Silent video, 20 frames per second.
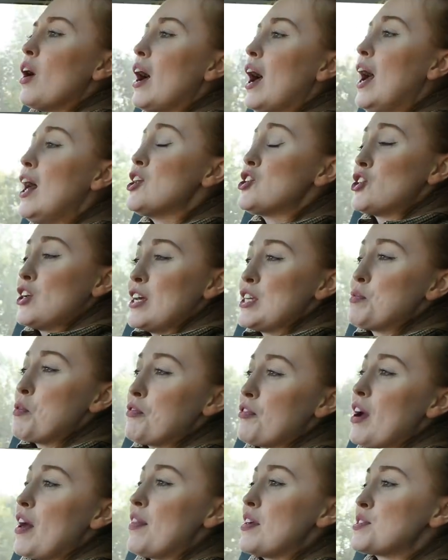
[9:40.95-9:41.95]
Actually, to be
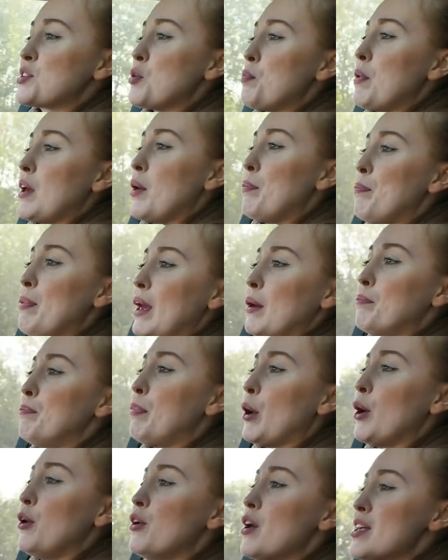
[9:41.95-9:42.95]
fair, this could be a big
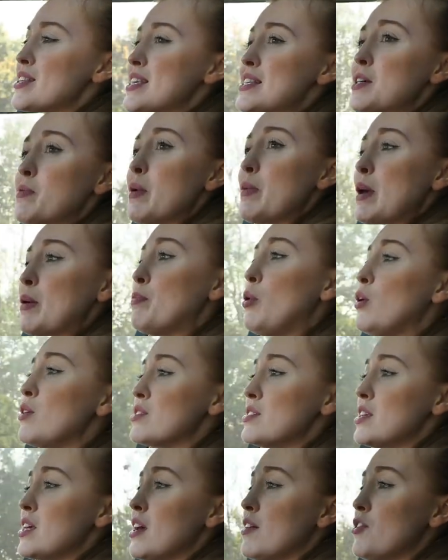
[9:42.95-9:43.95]
bonus, this could be a big
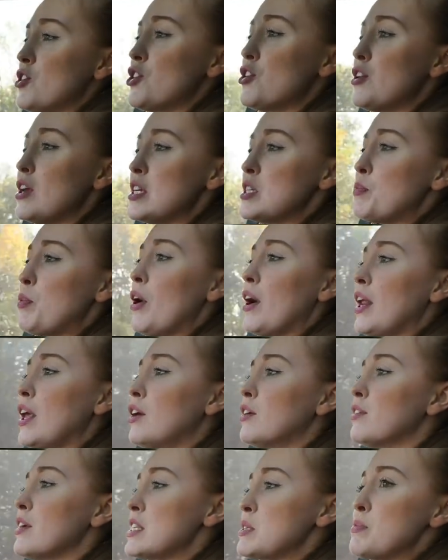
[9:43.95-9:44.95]
positive. You don't need to buy
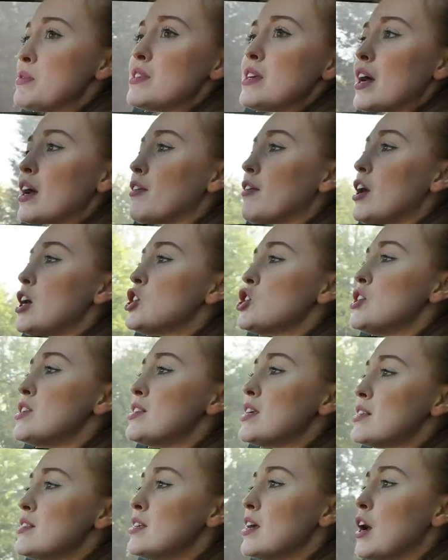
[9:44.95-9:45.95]
any Christmas decorations
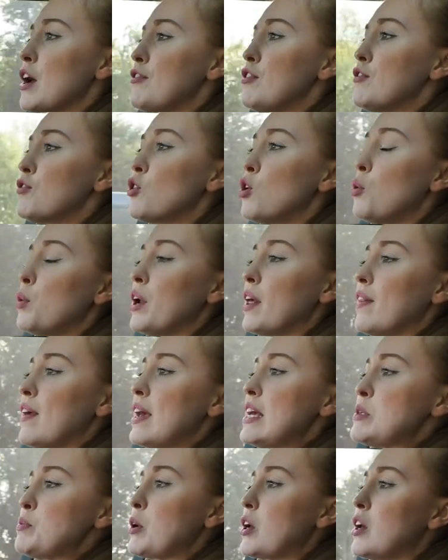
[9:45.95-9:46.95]
this year if you've got one of
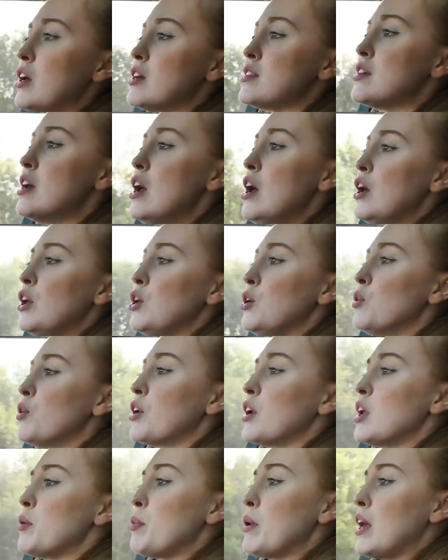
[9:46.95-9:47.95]
these, because you're
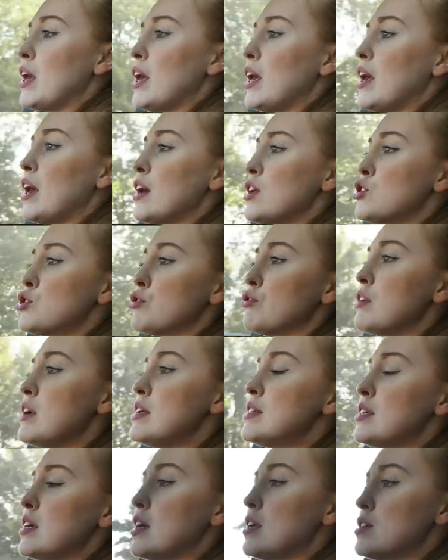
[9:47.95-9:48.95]
going to be
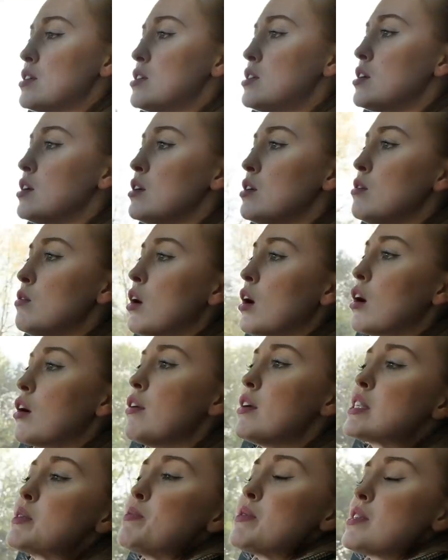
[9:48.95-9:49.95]
treated to
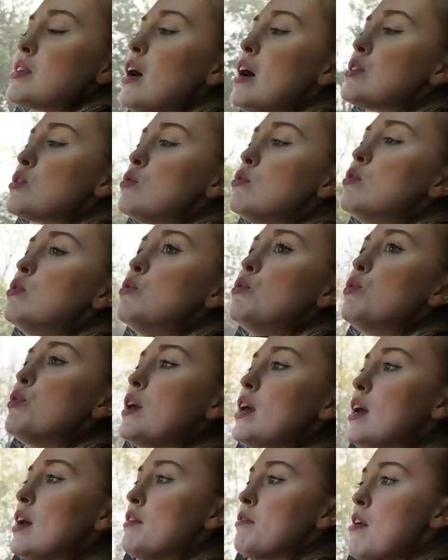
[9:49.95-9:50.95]
Christmas lights all
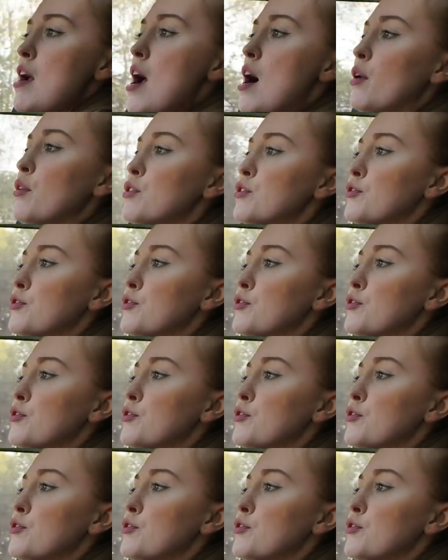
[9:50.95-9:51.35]
year round